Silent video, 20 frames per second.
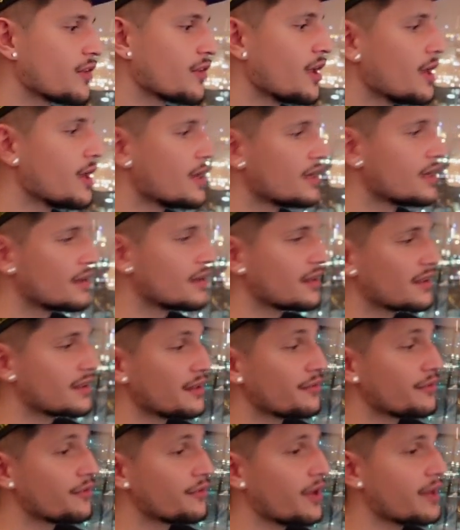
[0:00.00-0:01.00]
that
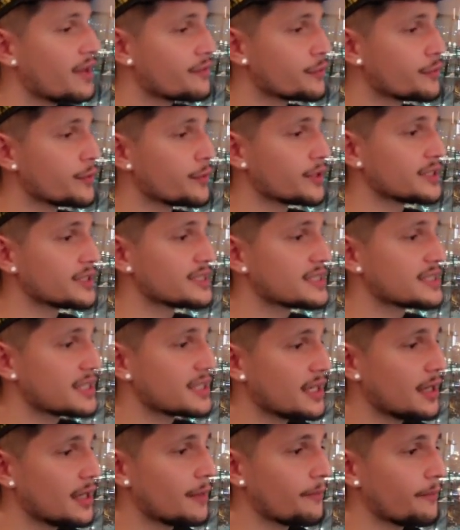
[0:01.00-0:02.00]
if everyone is
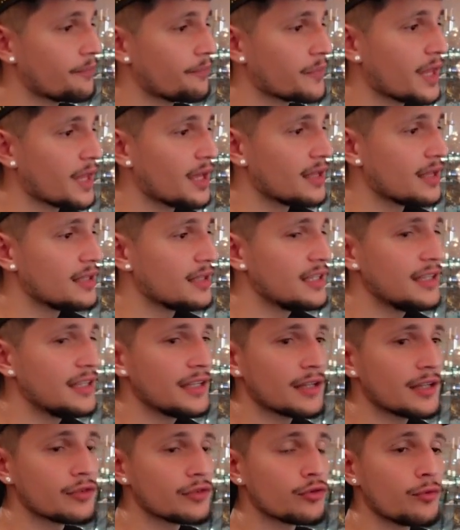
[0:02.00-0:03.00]
um, leaning
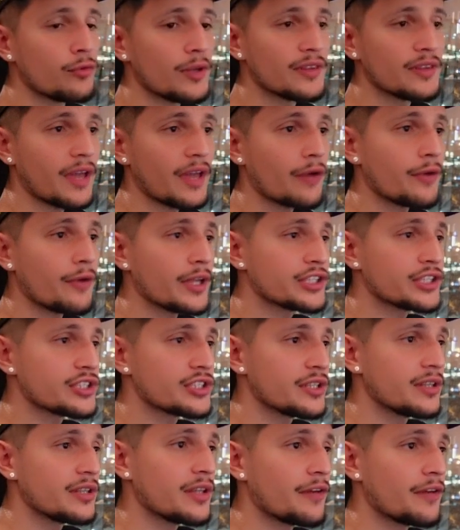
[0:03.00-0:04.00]
into one direction
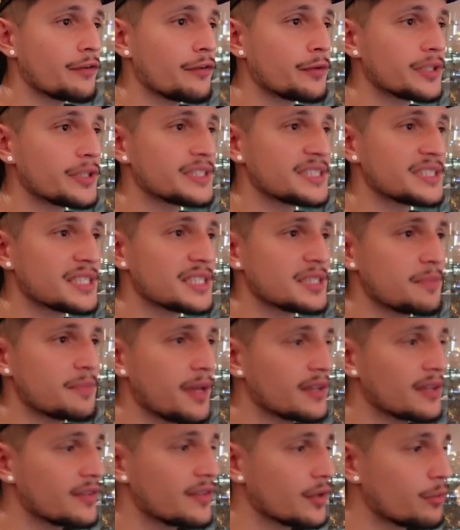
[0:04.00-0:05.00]
and everyone is
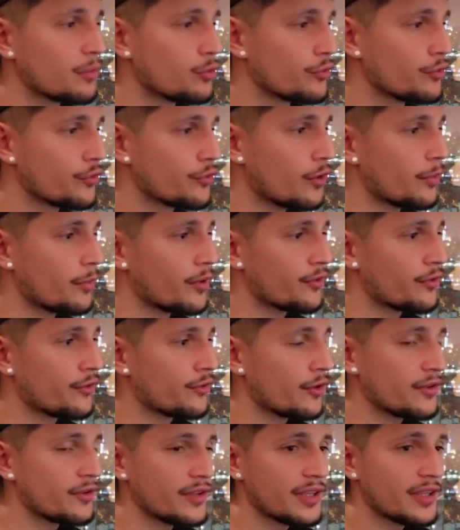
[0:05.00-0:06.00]
expecting a move to about
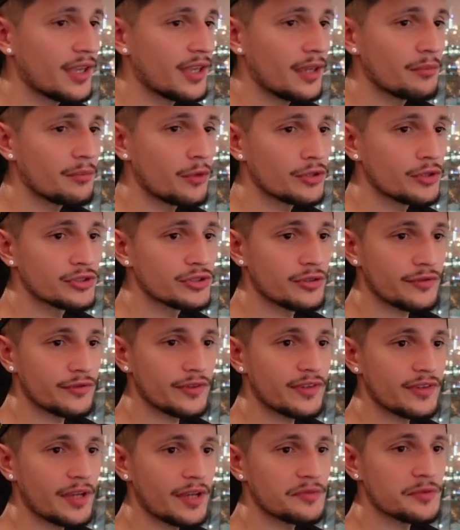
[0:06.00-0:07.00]
30k most of the
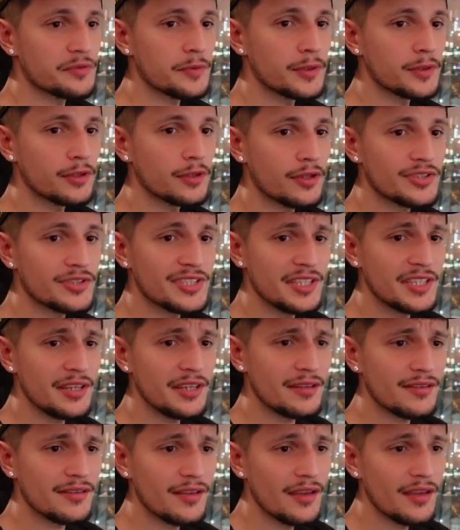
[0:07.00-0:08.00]
times we will not see it
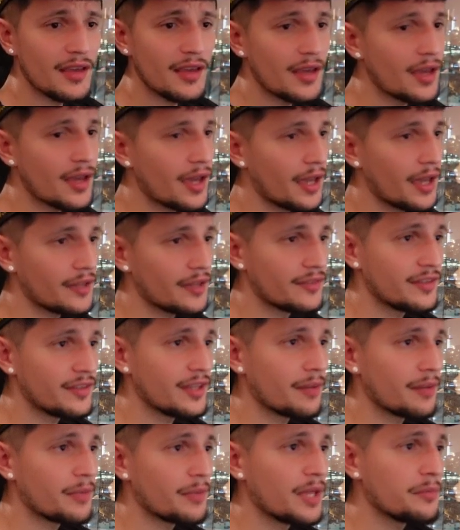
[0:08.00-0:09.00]
and yeah,
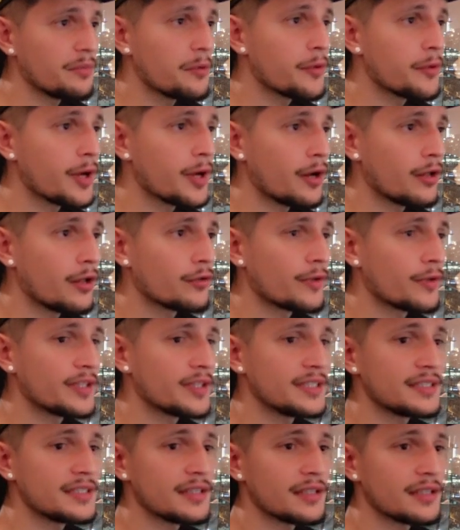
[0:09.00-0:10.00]
maybe we are already,
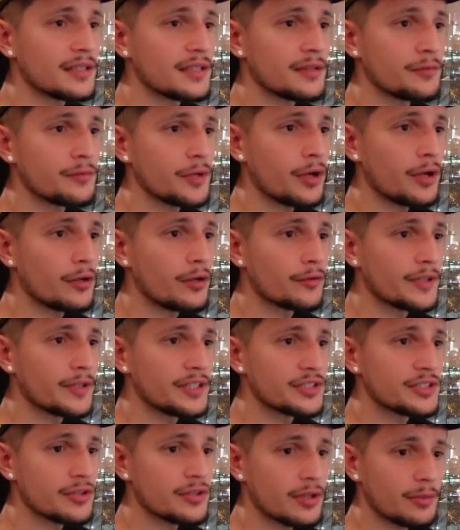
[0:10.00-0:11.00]
uh, we already
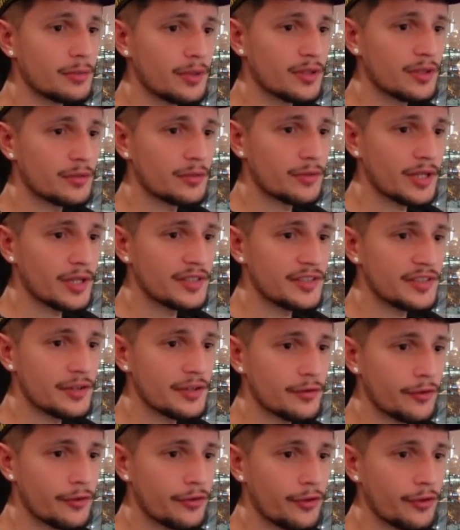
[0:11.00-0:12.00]
saw the bottom right here on
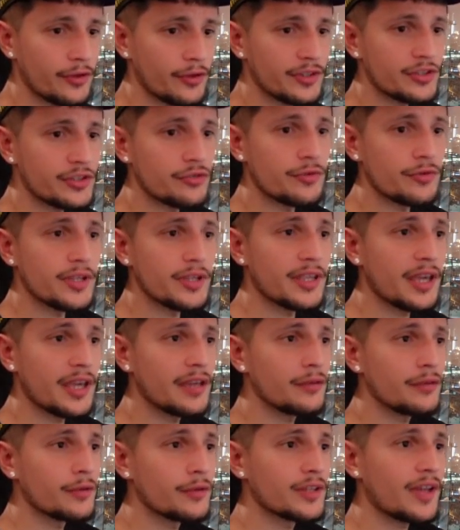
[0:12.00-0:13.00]
33K.
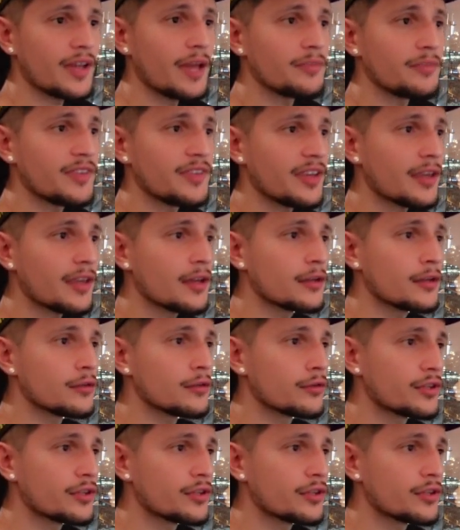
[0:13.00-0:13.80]
What I'm taking a look at